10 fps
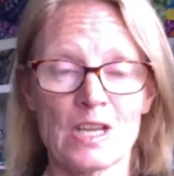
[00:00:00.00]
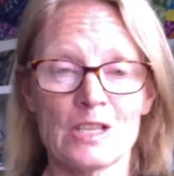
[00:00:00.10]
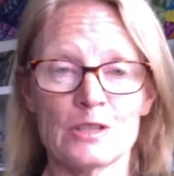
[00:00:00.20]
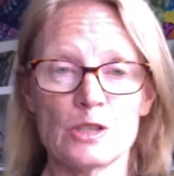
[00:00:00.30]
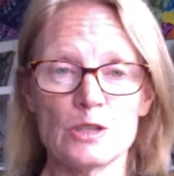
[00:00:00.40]

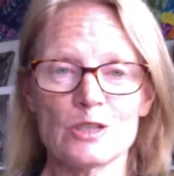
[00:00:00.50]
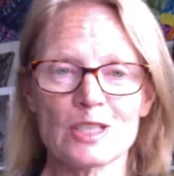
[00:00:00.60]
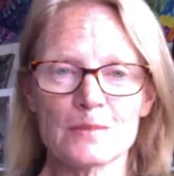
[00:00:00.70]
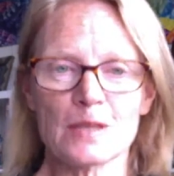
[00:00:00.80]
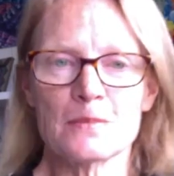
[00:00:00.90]
Do you
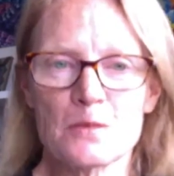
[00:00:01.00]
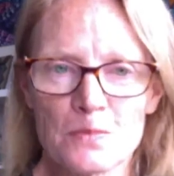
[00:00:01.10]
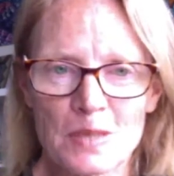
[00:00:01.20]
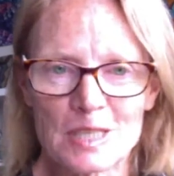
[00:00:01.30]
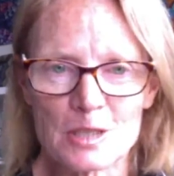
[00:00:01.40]
sometimes
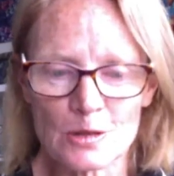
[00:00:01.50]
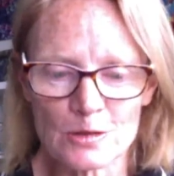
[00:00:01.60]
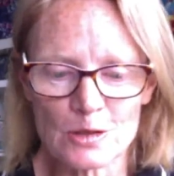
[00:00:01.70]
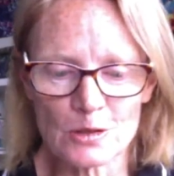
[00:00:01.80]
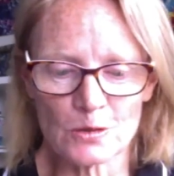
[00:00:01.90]
pitch
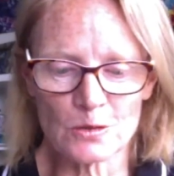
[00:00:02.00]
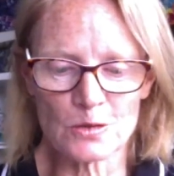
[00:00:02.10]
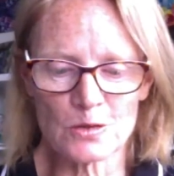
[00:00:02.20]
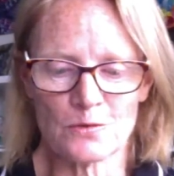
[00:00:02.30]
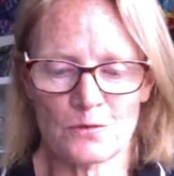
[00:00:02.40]
onto your
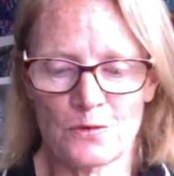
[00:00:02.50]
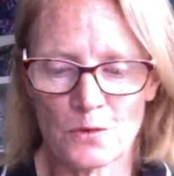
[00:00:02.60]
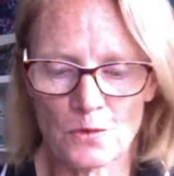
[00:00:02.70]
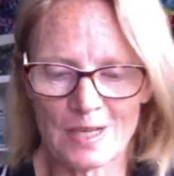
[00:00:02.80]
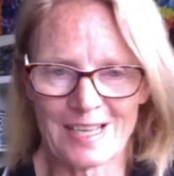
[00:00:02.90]
horse's
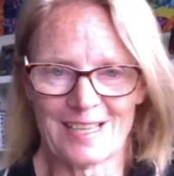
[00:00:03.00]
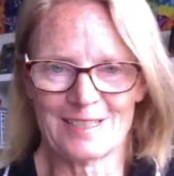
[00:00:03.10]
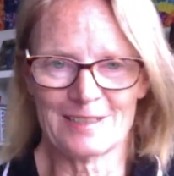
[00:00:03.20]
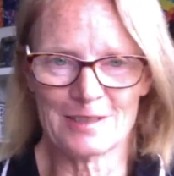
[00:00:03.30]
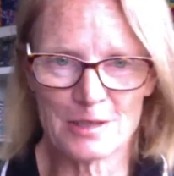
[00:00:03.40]

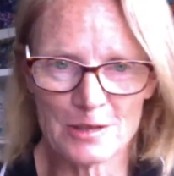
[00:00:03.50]
forehand?